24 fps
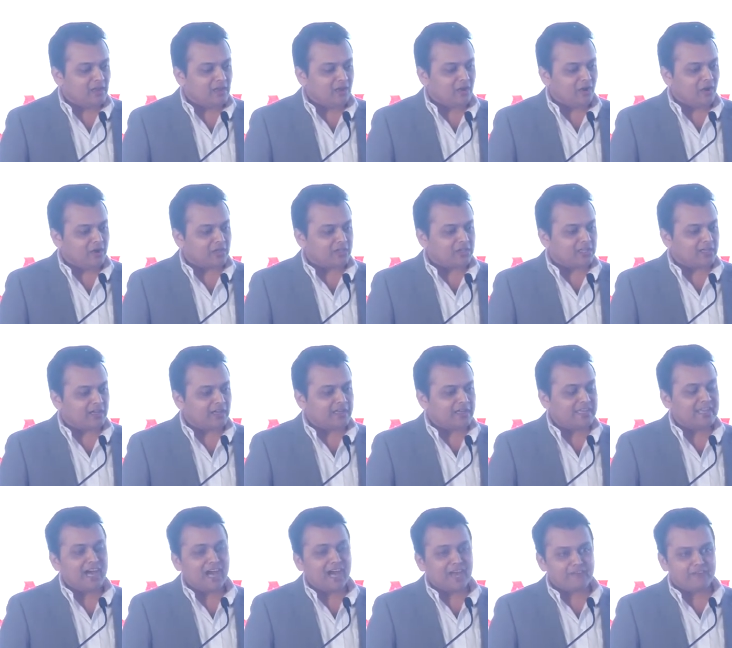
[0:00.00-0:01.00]
on the
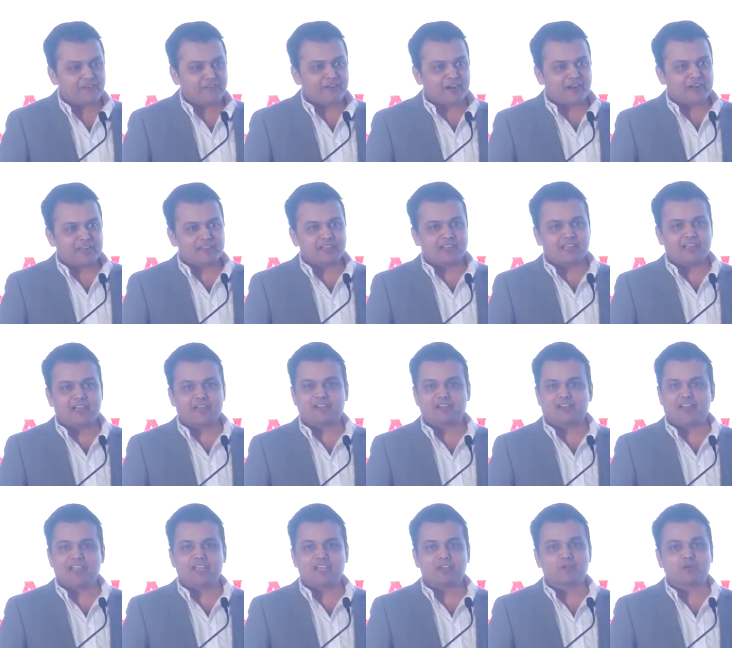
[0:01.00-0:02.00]
yarn front, they are
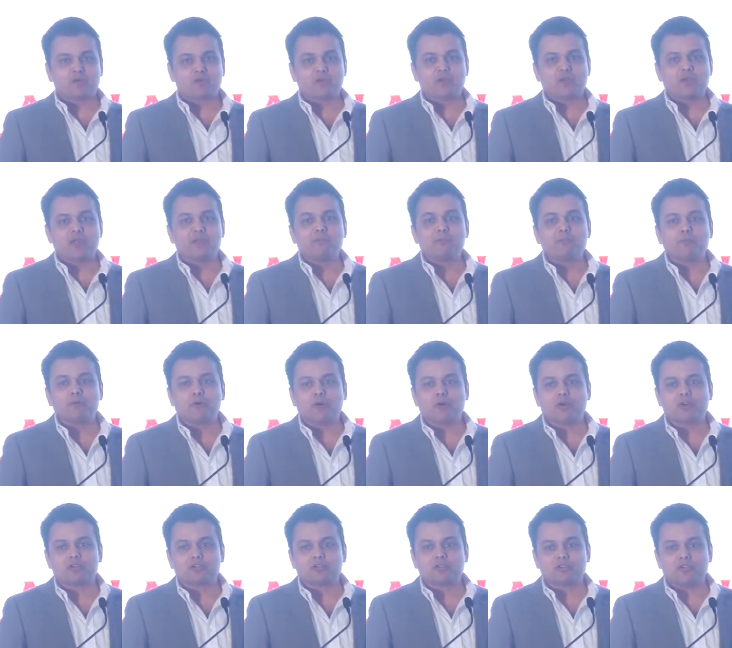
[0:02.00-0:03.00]
trying to
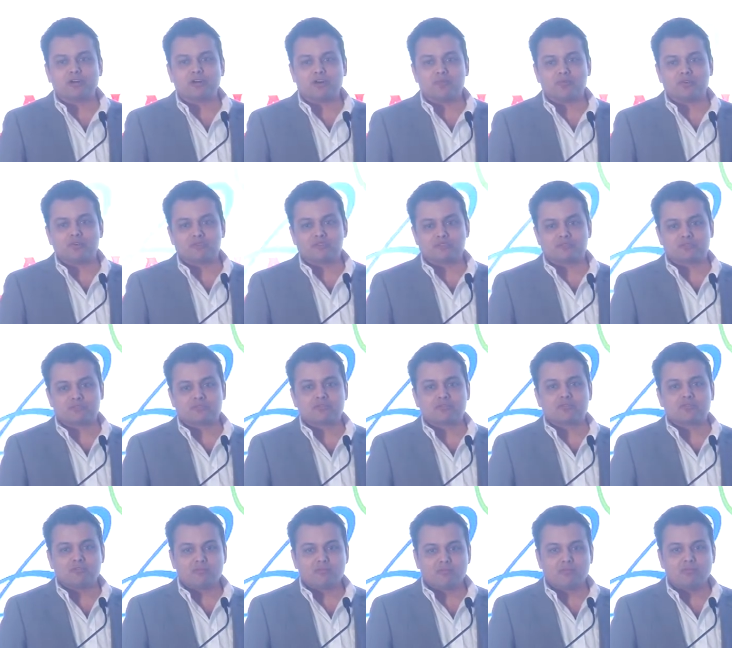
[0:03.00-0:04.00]
import almost
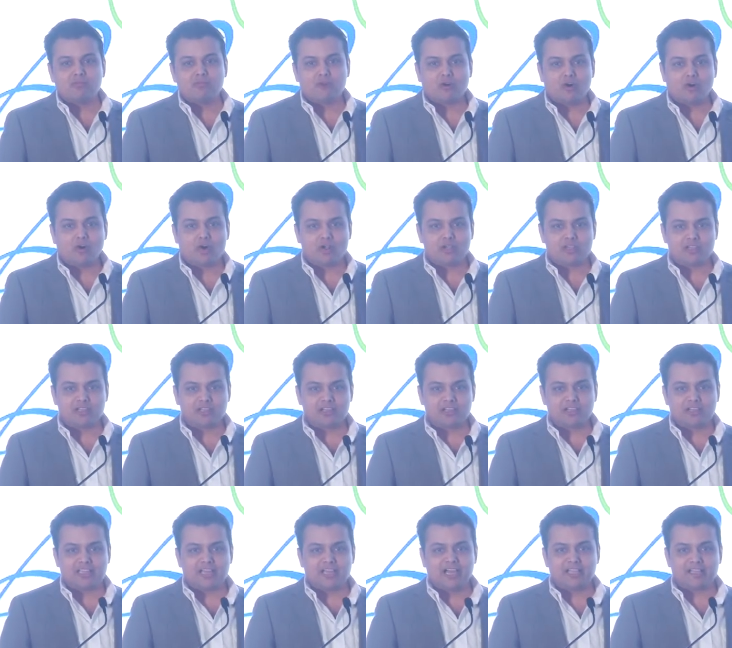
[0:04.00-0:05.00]
all
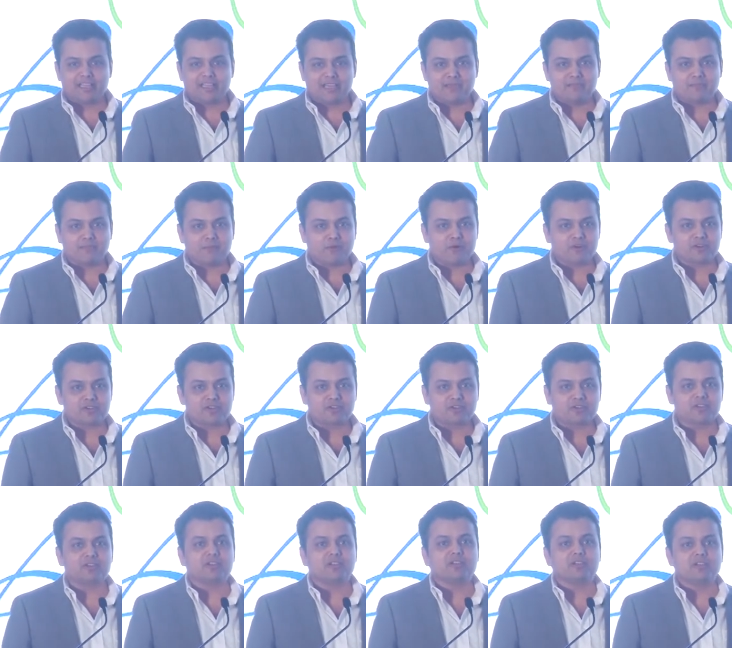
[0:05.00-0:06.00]
the yarn they import
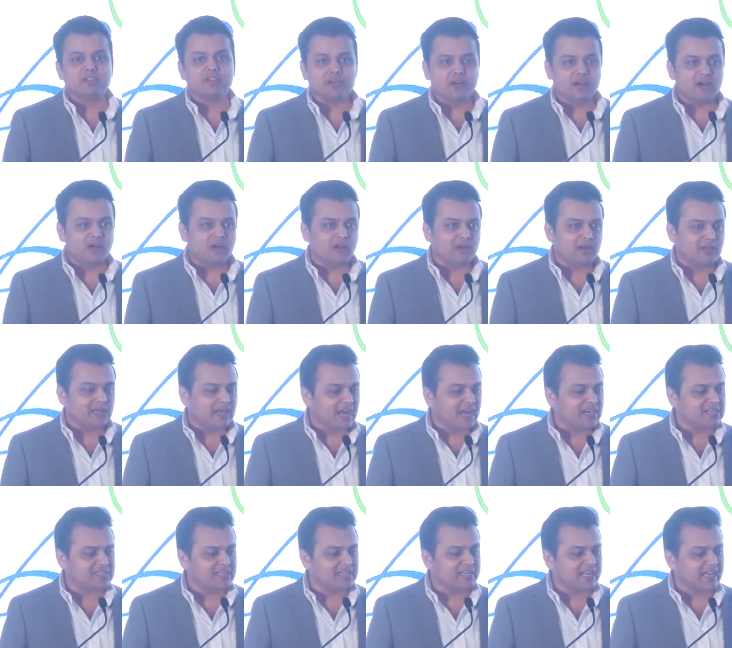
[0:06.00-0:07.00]
uh,
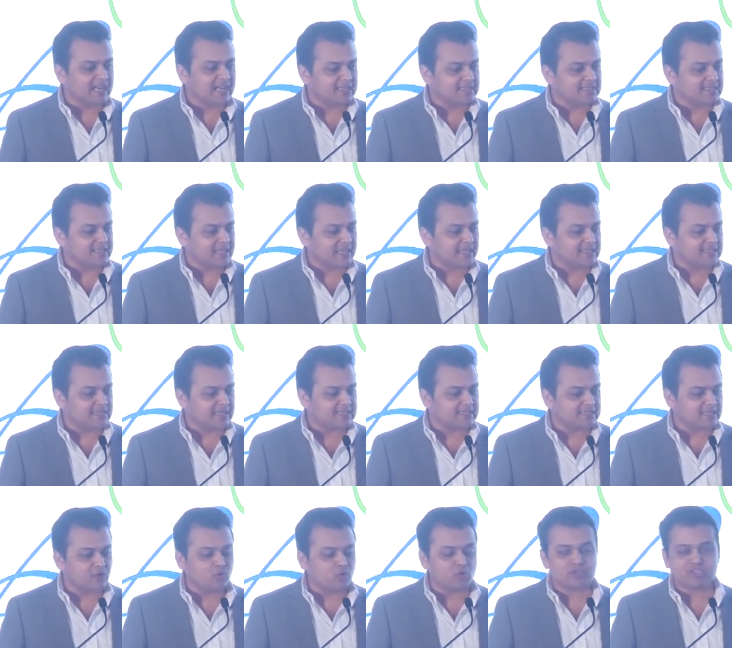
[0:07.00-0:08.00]
largely as, as, as,
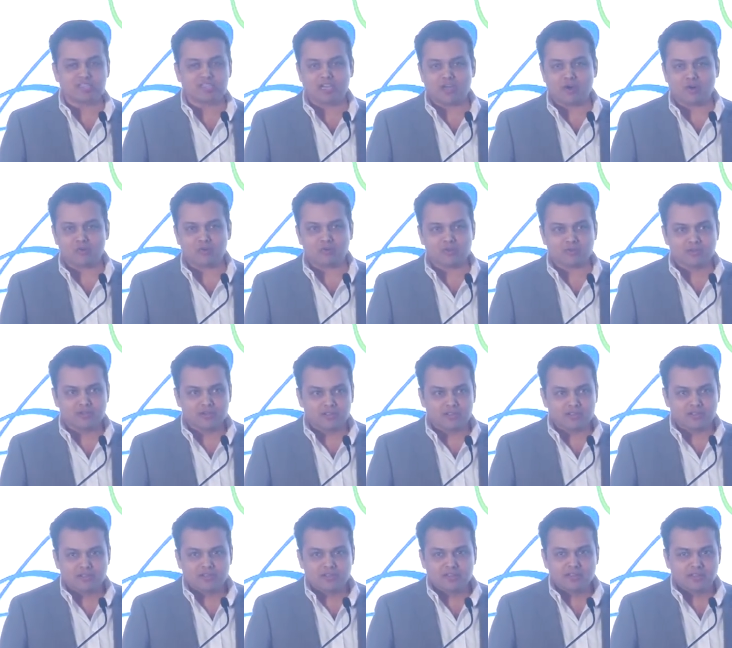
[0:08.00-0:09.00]
a coarse count.
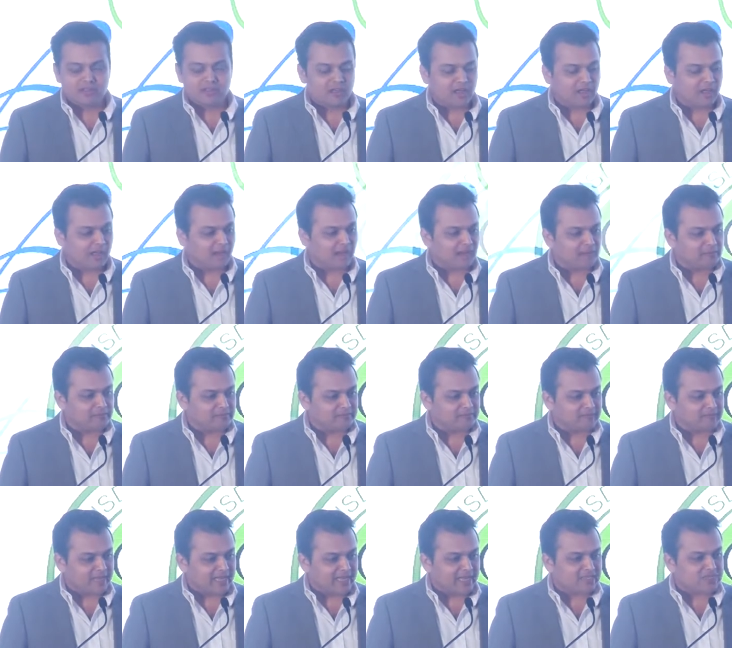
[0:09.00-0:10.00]
Um,
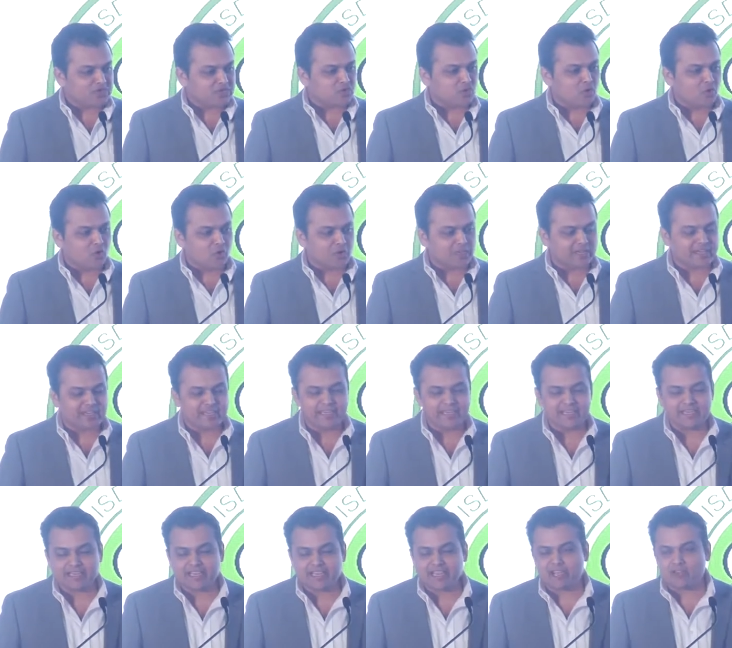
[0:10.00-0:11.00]
and so the
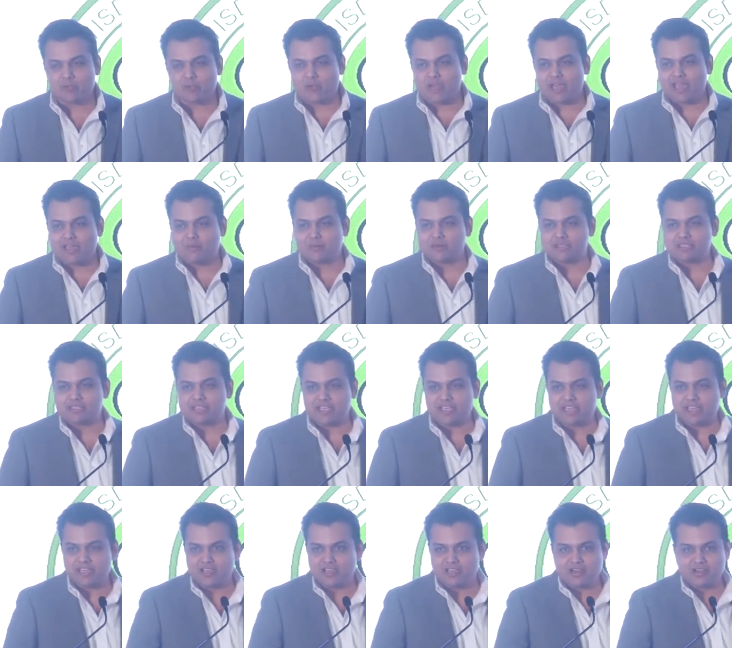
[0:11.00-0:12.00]
key takeaway I would say
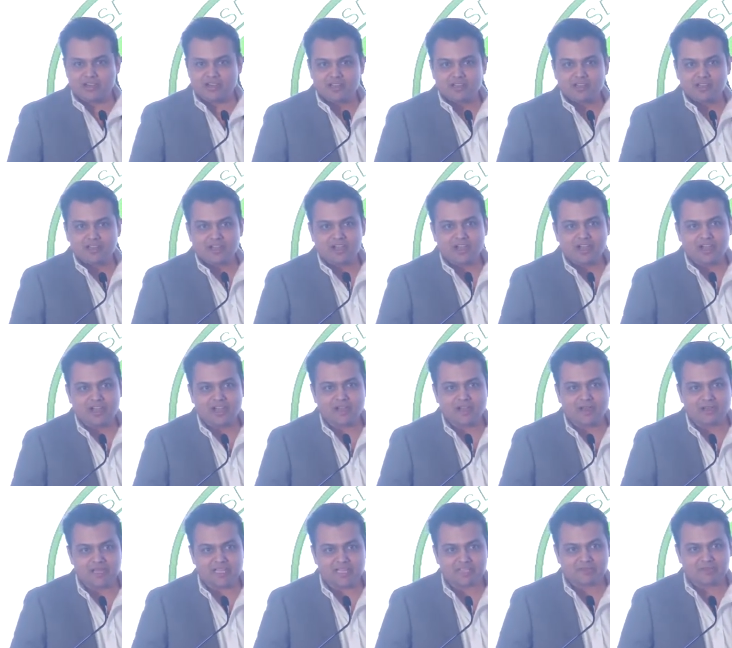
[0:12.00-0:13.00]
here,
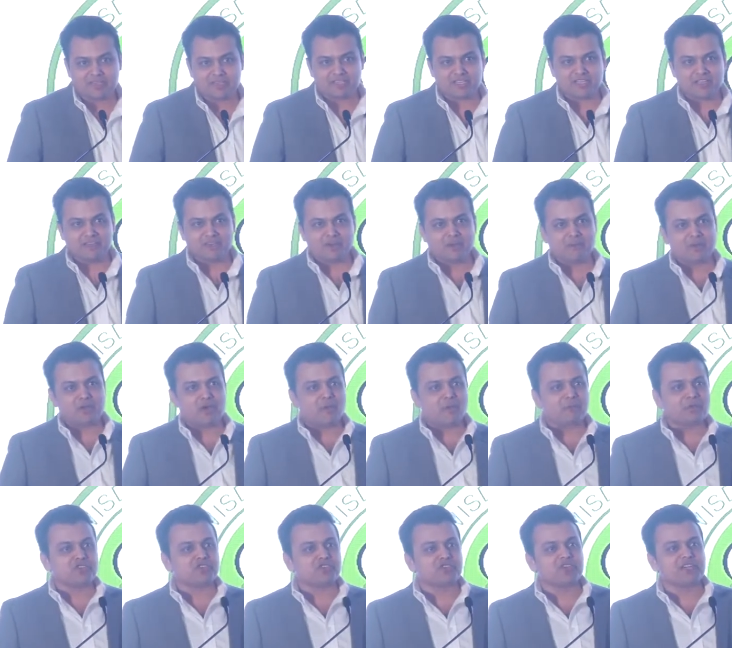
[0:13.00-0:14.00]
uh, especially from an
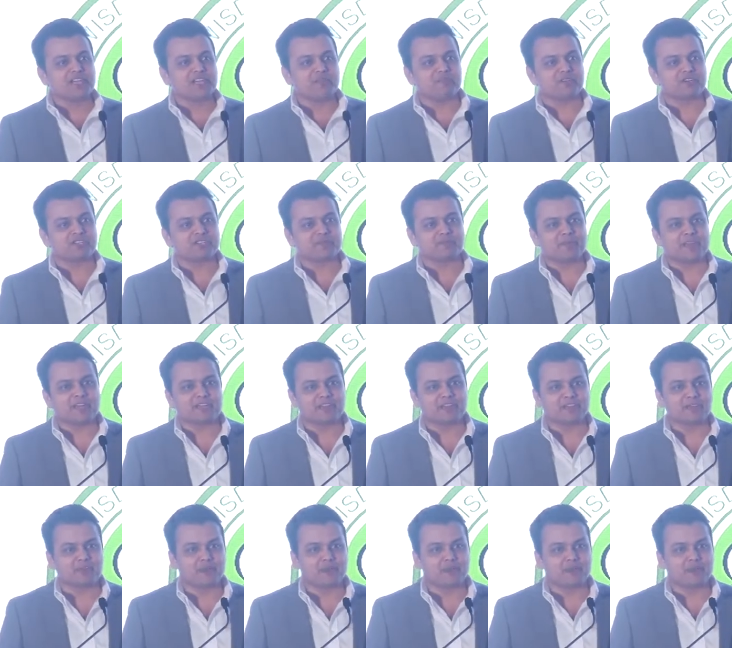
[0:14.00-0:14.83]
opportunity perspective